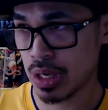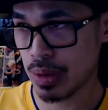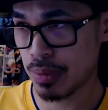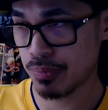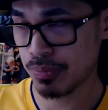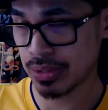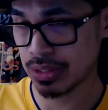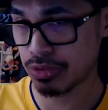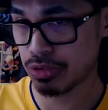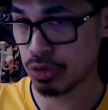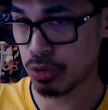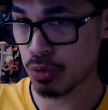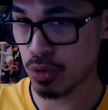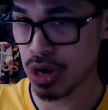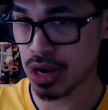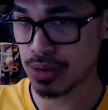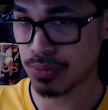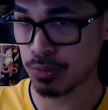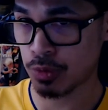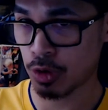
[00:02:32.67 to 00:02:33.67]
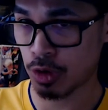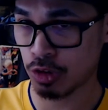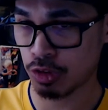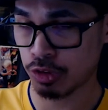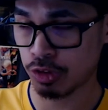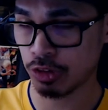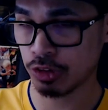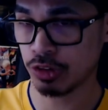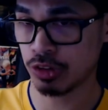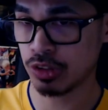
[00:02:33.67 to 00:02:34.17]
But if you want more
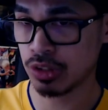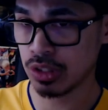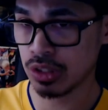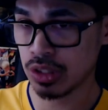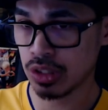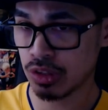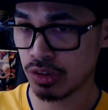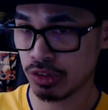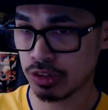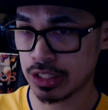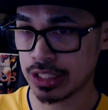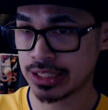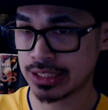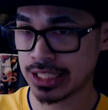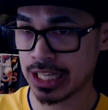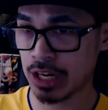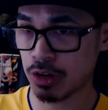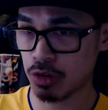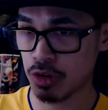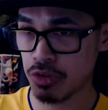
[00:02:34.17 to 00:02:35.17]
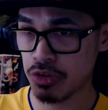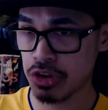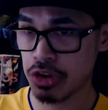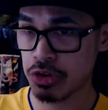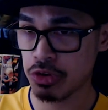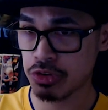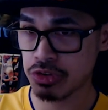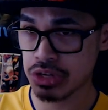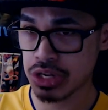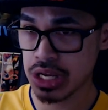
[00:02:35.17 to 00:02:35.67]
full, fleshed out
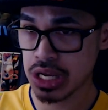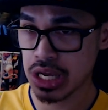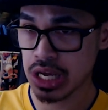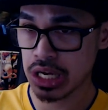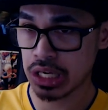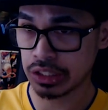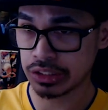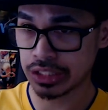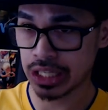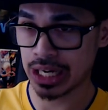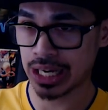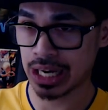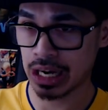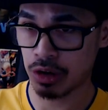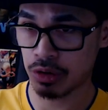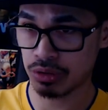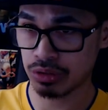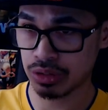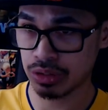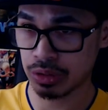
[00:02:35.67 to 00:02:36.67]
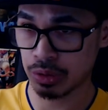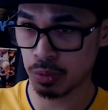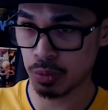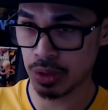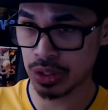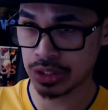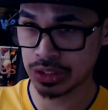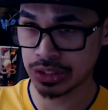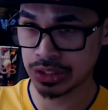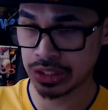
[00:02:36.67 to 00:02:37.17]
reviews, check out the
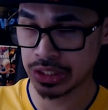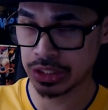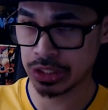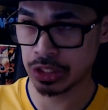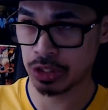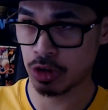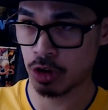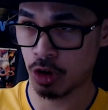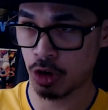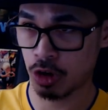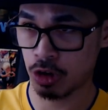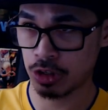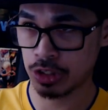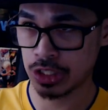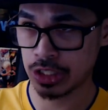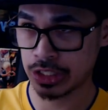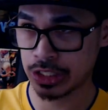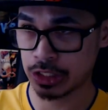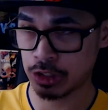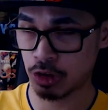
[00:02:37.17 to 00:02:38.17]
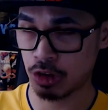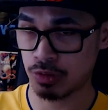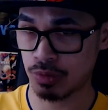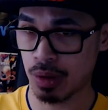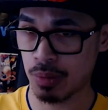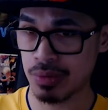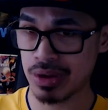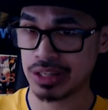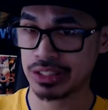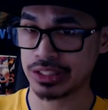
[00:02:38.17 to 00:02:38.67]
ones in the card that are on my
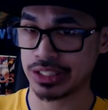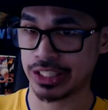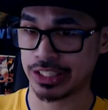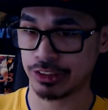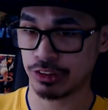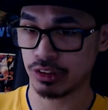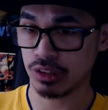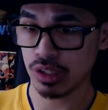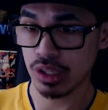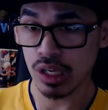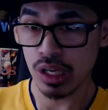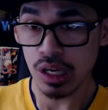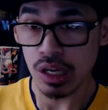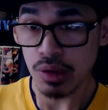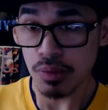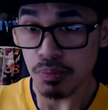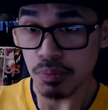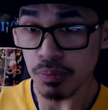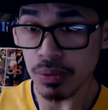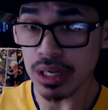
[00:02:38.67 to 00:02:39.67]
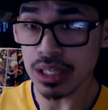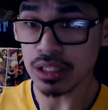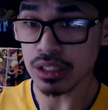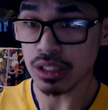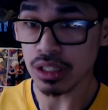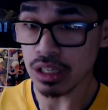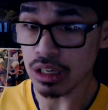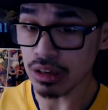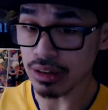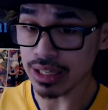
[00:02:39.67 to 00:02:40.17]
main channel.
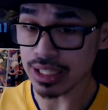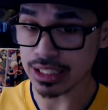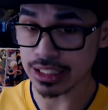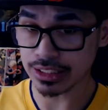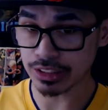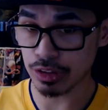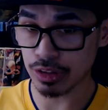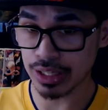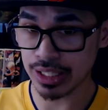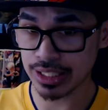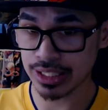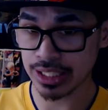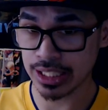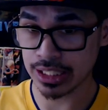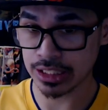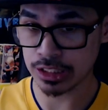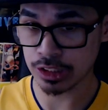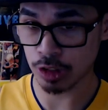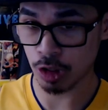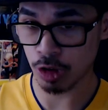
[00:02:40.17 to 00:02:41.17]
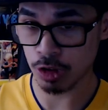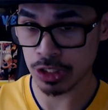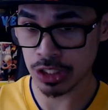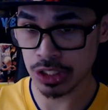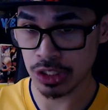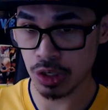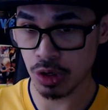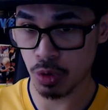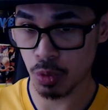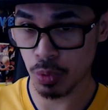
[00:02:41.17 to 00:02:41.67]
But okay, let's go ahead and get
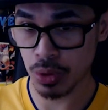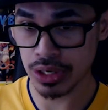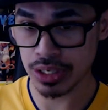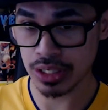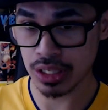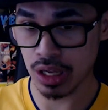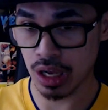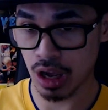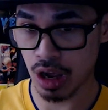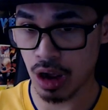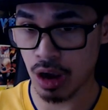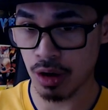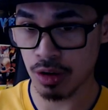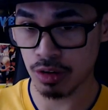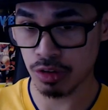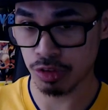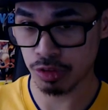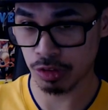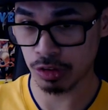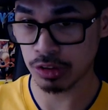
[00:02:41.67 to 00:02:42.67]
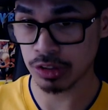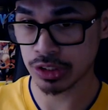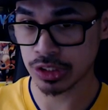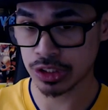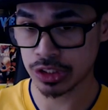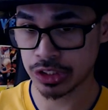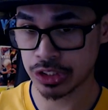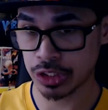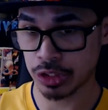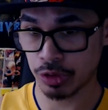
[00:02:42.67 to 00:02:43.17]
started with our first
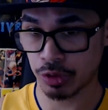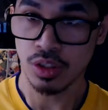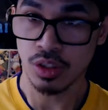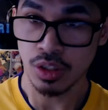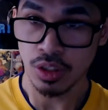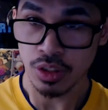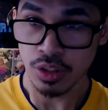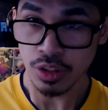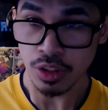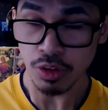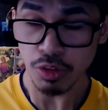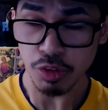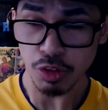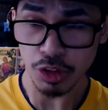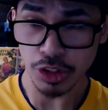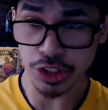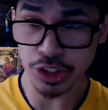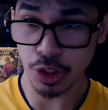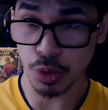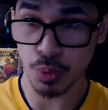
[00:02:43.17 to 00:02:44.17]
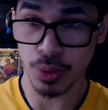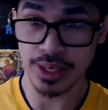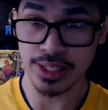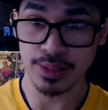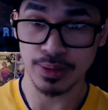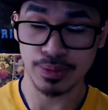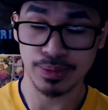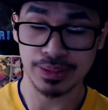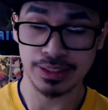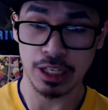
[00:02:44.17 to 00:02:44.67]
show. The first show we're going
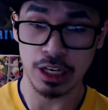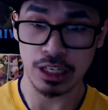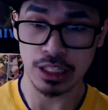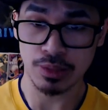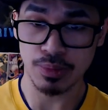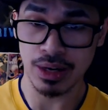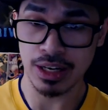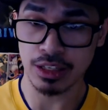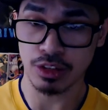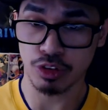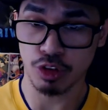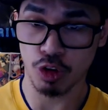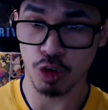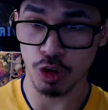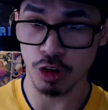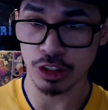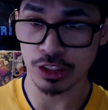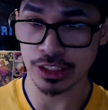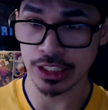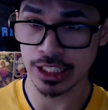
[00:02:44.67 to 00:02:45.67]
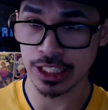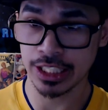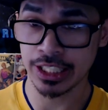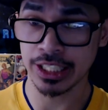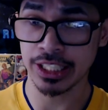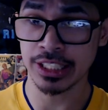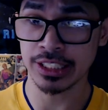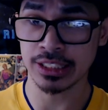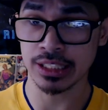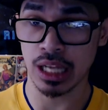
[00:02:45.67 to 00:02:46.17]
to be talking about, of course,
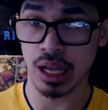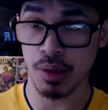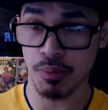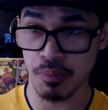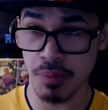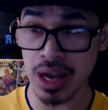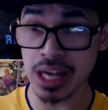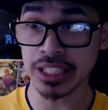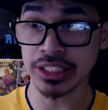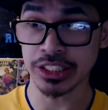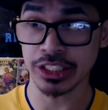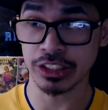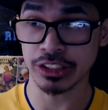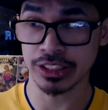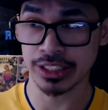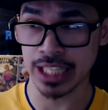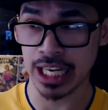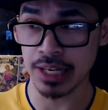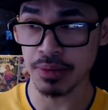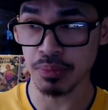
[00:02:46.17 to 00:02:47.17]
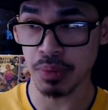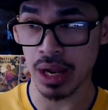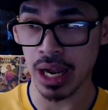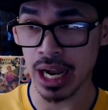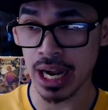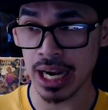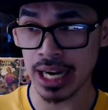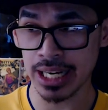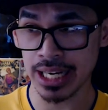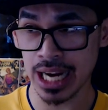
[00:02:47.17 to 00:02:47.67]
is Magical
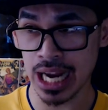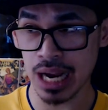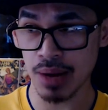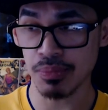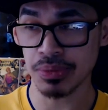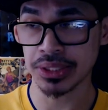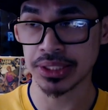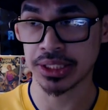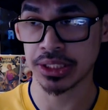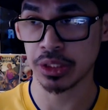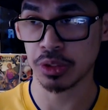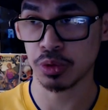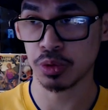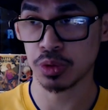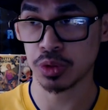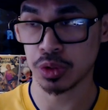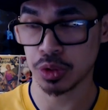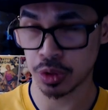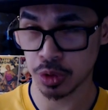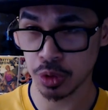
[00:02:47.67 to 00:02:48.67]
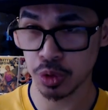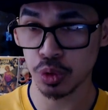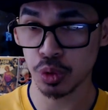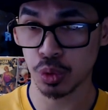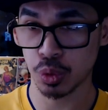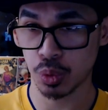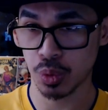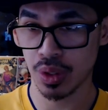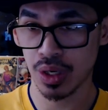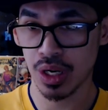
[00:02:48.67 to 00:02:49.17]
Senpai Episode
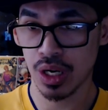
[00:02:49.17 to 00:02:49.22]
2.